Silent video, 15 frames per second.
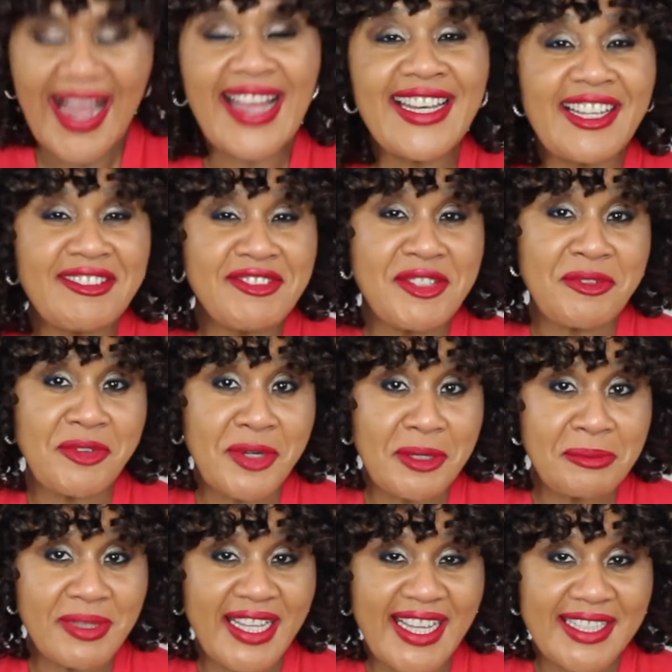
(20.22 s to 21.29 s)
I love
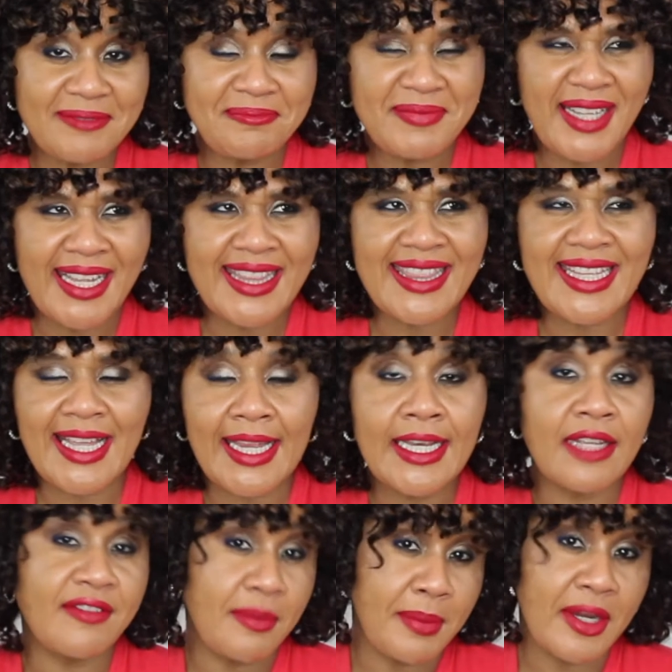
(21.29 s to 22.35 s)
Sephora Play. I think I
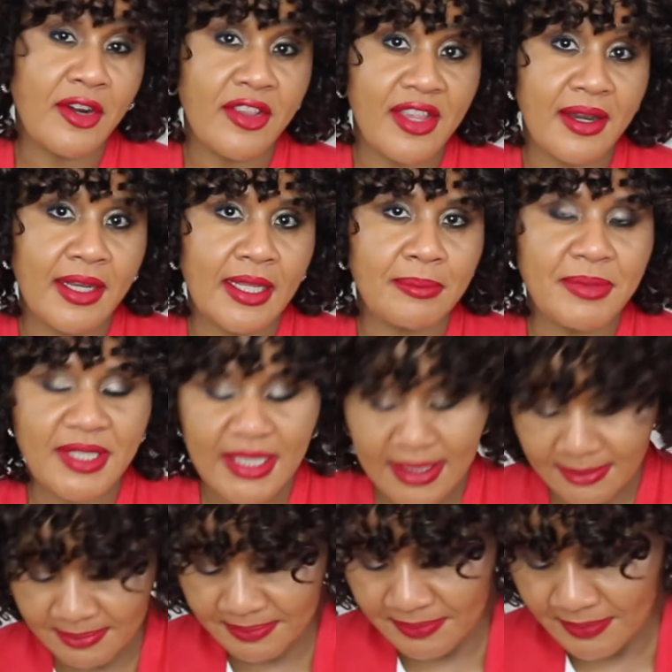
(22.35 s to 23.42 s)
love it better than
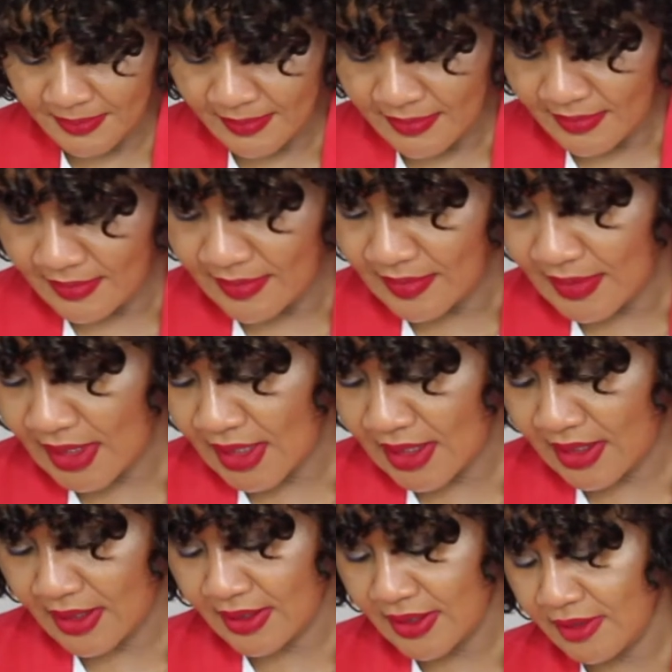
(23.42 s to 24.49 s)
Ipsy.
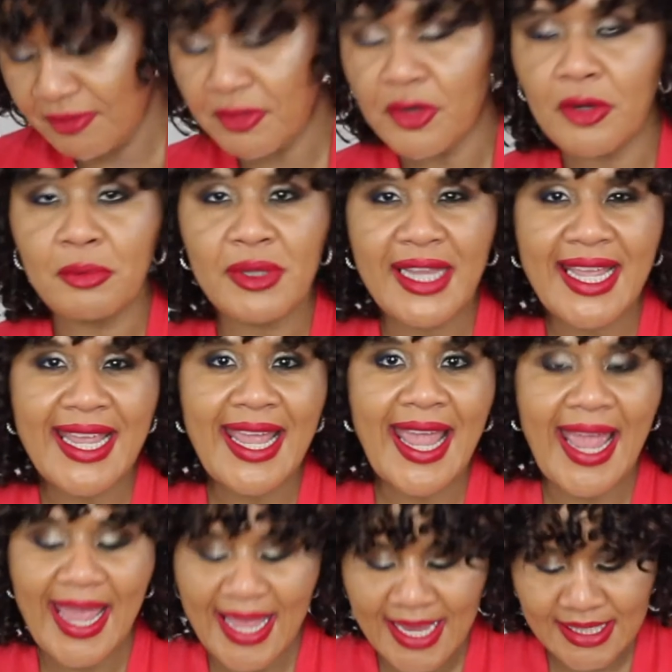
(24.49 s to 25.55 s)
Sephora
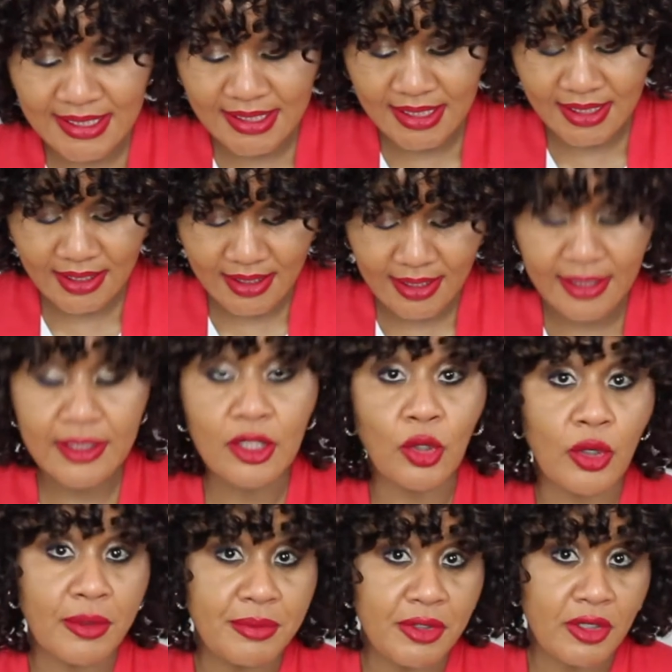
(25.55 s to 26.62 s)
Play and
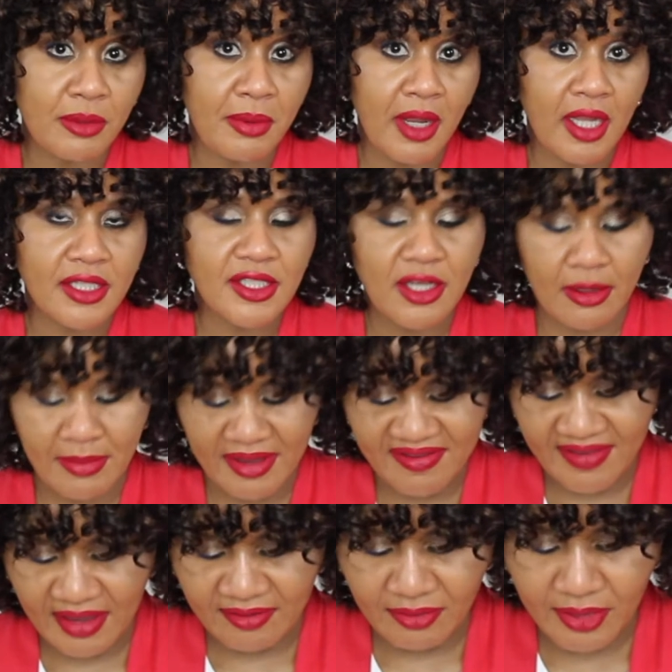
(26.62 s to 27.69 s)
Allure Beauty Box are my
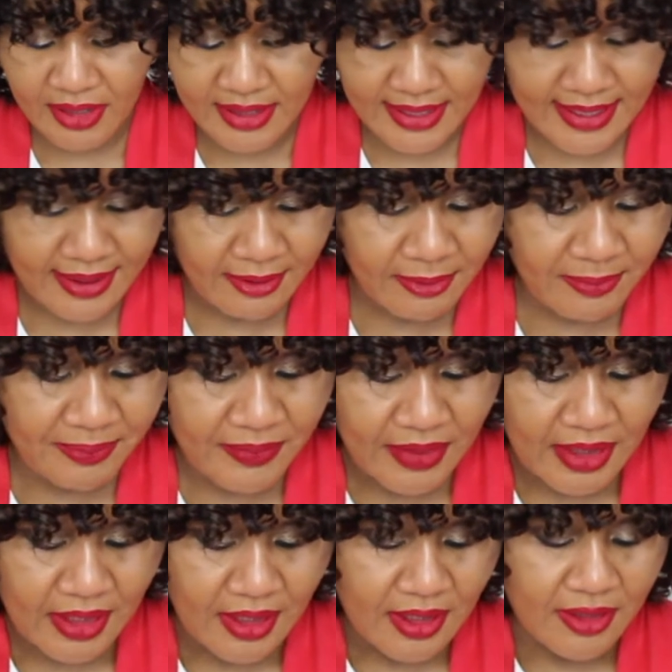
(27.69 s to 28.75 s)
favorite now.
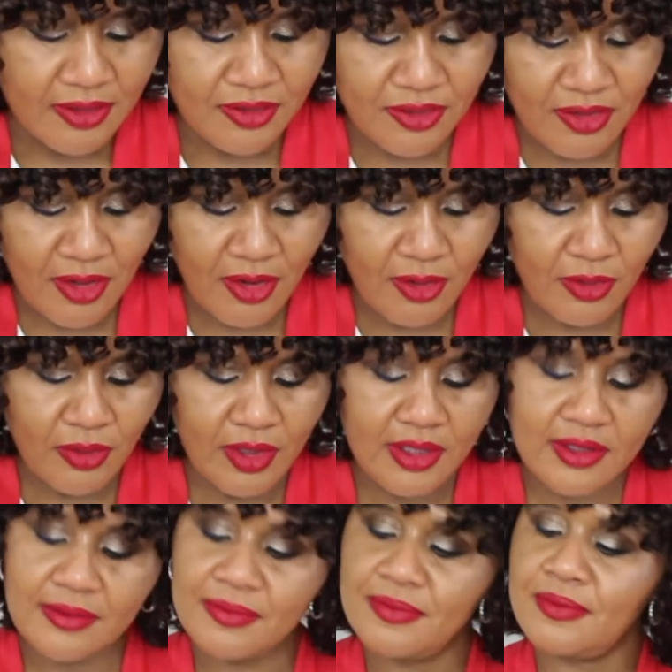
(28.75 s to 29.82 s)
So,
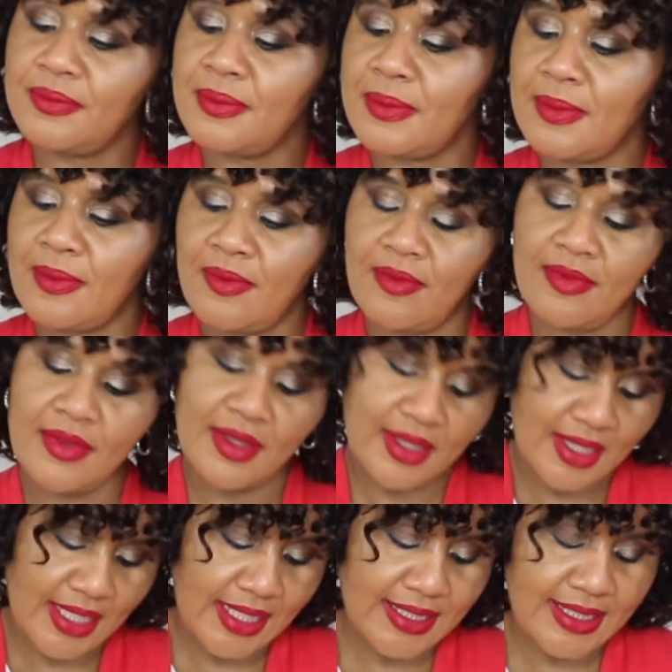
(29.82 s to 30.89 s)

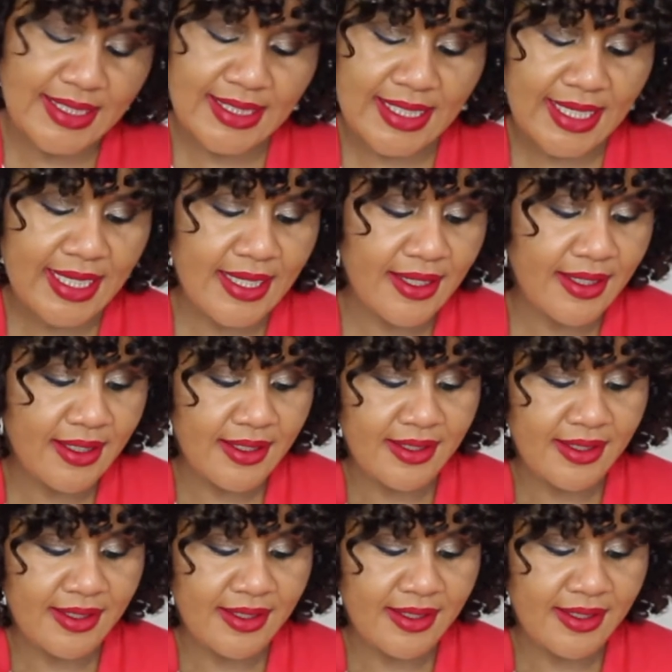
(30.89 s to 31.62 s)
let's see.